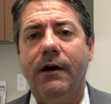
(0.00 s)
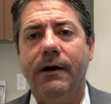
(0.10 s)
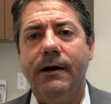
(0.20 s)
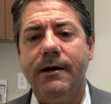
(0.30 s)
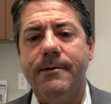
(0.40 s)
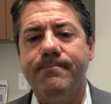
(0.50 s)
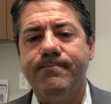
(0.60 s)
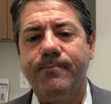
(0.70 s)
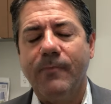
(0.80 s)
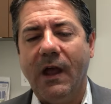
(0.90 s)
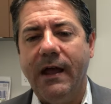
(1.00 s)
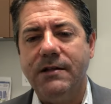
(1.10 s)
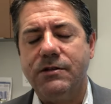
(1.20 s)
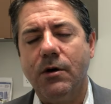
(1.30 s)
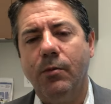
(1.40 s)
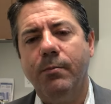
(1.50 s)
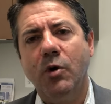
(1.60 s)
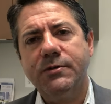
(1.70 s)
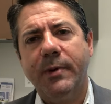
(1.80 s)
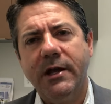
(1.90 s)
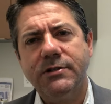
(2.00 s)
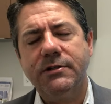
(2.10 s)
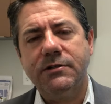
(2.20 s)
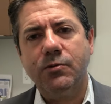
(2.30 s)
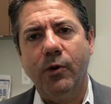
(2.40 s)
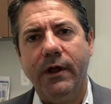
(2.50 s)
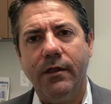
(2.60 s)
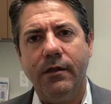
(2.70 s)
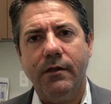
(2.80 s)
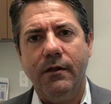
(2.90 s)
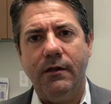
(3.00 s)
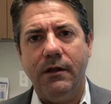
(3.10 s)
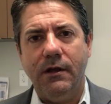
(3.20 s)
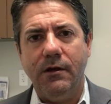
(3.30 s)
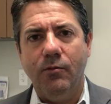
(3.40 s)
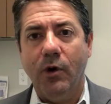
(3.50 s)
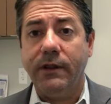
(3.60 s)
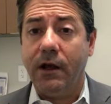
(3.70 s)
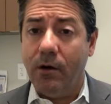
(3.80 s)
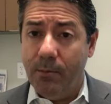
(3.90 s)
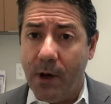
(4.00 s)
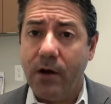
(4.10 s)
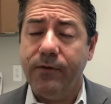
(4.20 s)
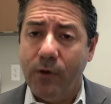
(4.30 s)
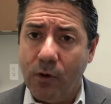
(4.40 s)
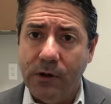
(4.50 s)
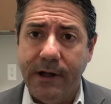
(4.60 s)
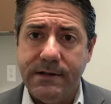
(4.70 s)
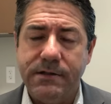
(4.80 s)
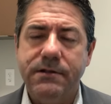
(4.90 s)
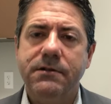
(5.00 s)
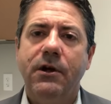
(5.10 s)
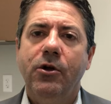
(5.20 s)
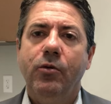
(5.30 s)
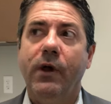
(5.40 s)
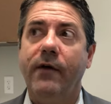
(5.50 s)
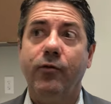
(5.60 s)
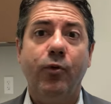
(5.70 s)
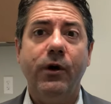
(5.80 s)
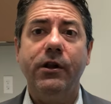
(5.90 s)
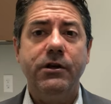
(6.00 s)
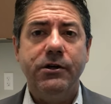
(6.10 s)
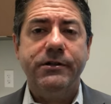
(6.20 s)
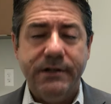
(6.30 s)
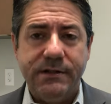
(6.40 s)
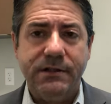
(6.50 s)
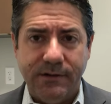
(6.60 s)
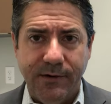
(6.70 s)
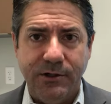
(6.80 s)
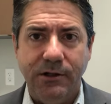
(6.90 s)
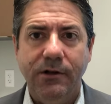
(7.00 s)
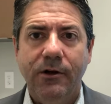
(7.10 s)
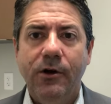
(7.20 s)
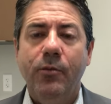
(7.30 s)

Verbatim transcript: Um, and so most patients with the what they call monofocal lenses will have really good distance vision,